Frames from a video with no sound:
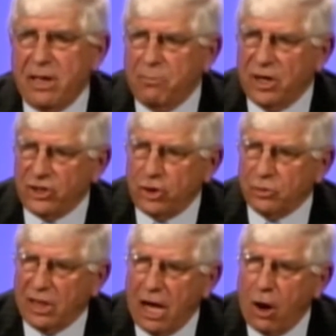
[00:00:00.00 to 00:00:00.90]
But you
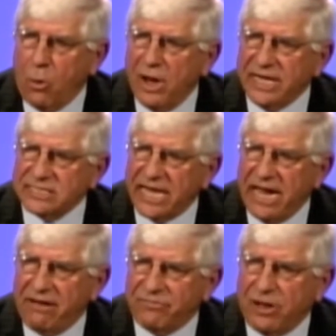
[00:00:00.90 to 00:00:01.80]
will always
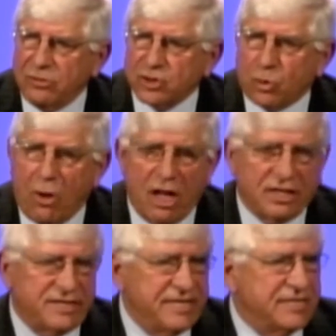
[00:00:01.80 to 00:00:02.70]
have those
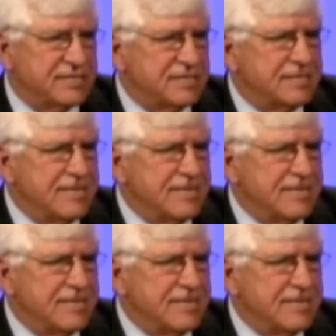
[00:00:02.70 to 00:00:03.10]
qualities,